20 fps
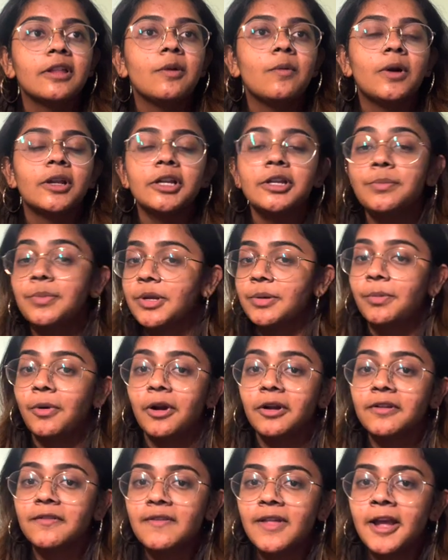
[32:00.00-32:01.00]
wanted to be a part
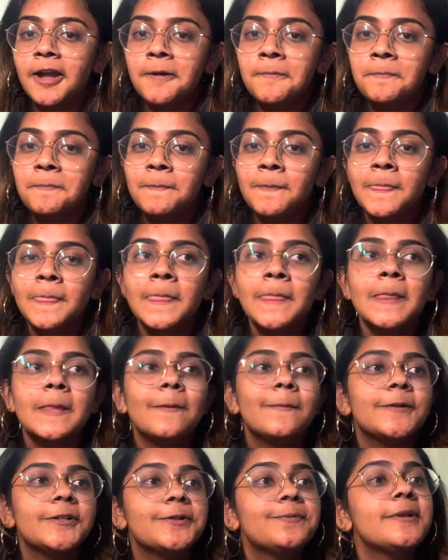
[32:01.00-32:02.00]
of that,
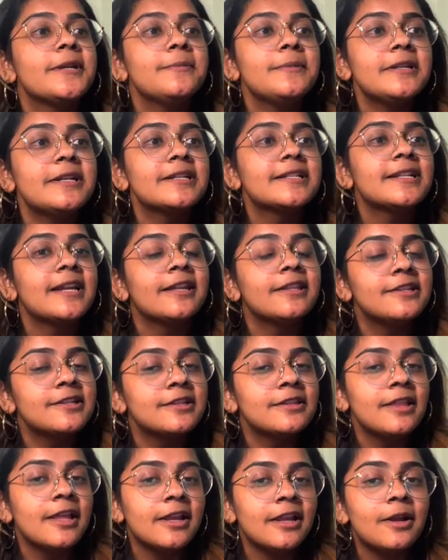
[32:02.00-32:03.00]
which made me decide to
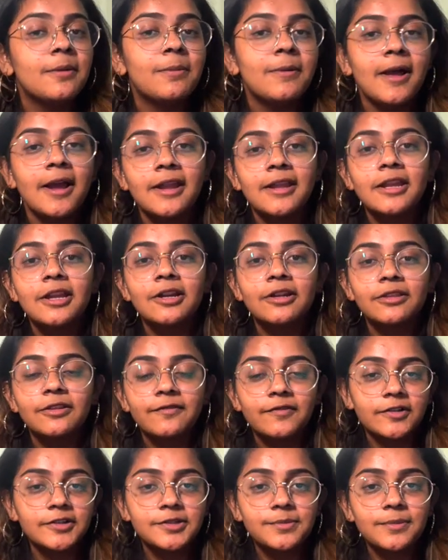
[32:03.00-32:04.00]
like apply here in the
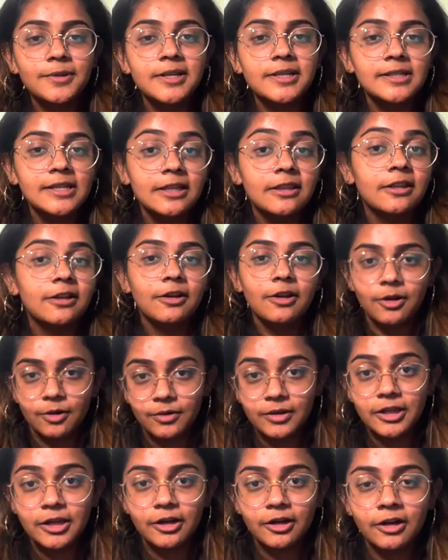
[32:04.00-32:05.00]
first place and then go
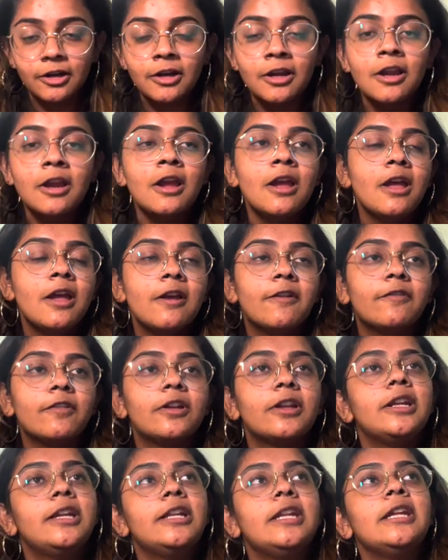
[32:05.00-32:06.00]
here for
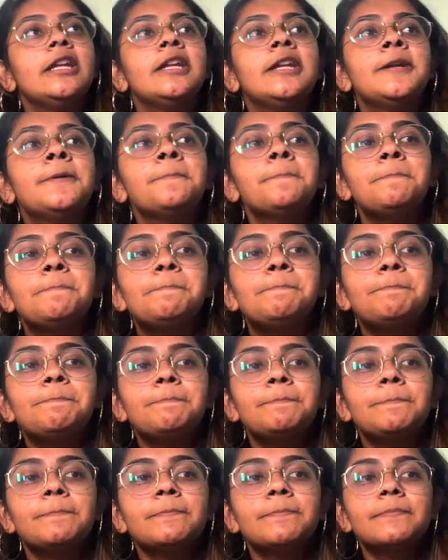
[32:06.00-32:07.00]
ED.
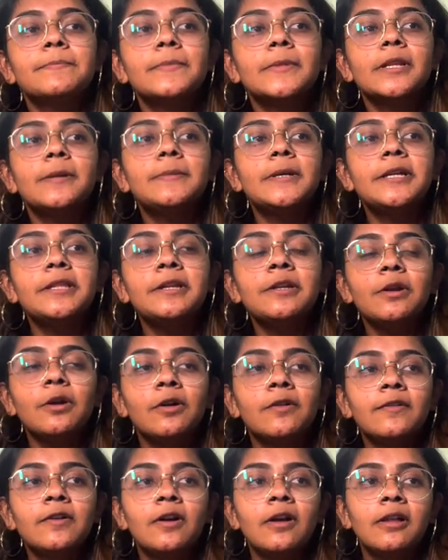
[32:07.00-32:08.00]
But I think
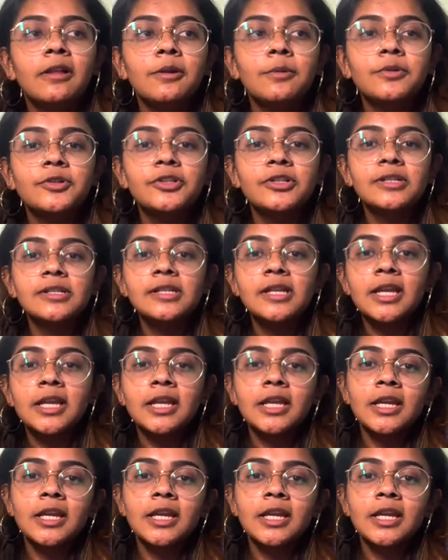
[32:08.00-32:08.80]
overall it was just like